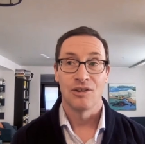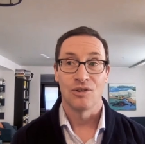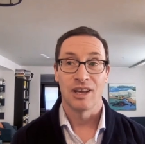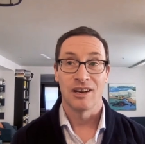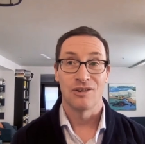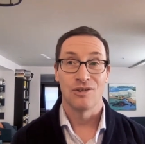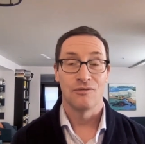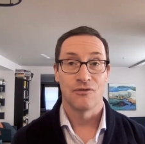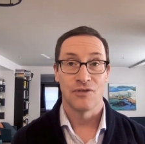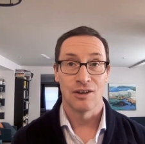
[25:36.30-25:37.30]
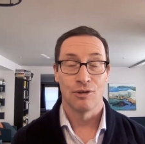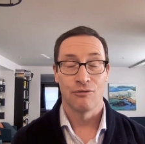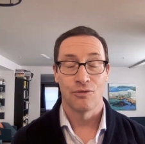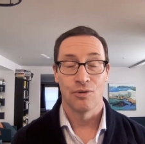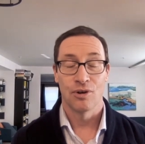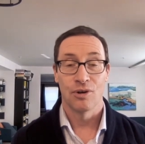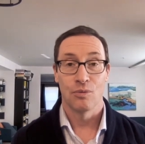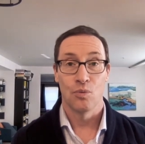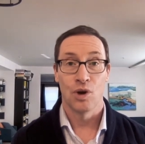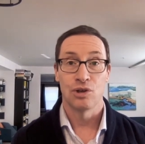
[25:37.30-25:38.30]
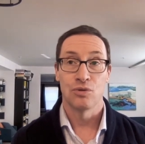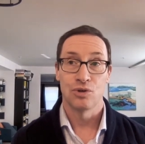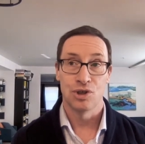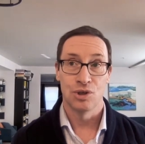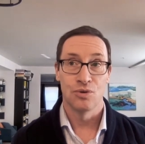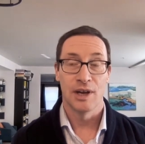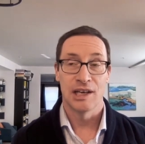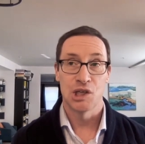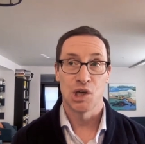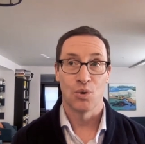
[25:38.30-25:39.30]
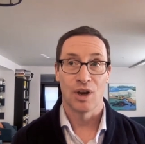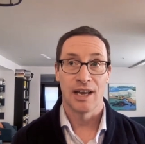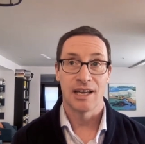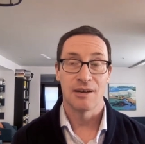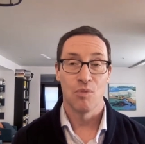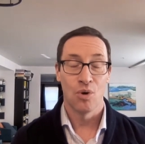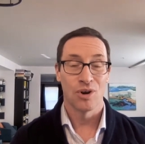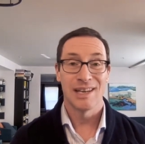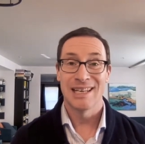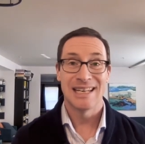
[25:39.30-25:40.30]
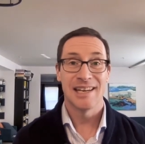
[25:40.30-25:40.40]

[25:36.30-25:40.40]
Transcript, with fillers: You'll get a good feel for what you do and don't like more in